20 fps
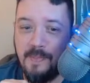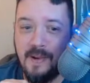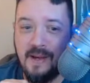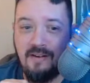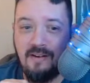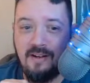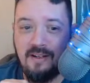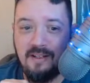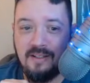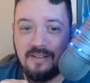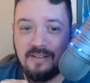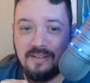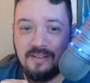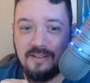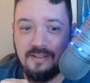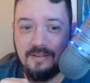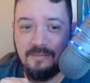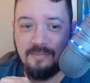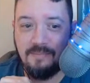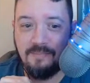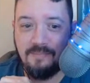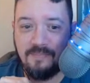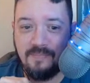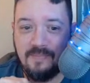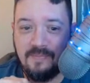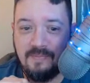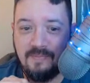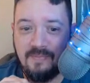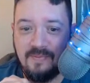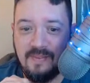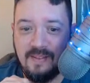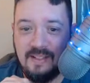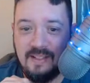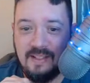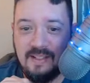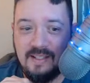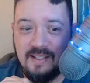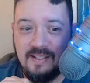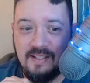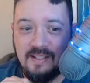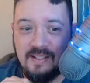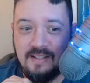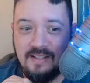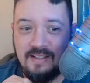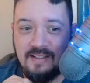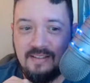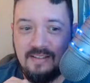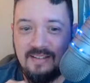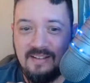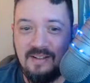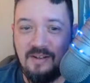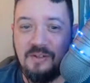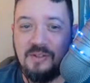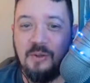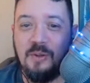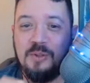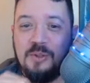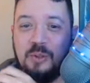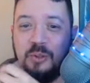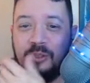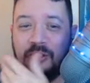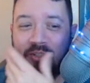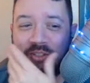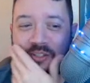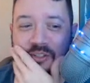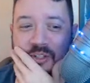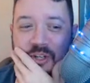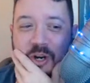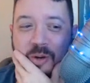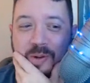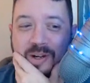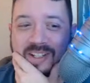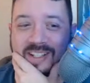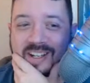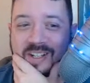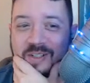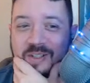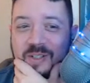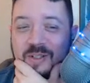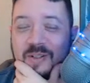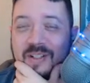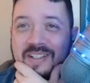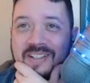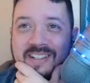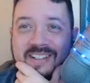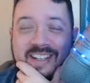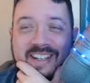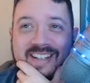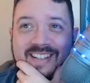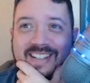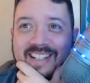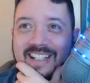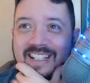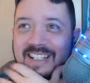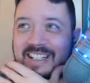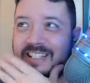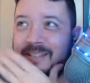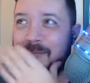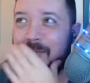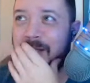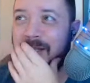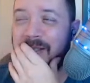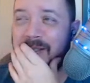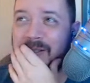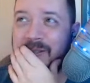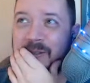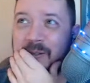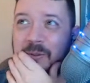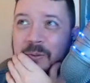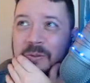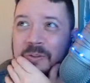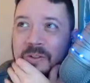Baroness, yep. There's only 2 girls in Cobra. Is that true? It's like I said, it's been so long.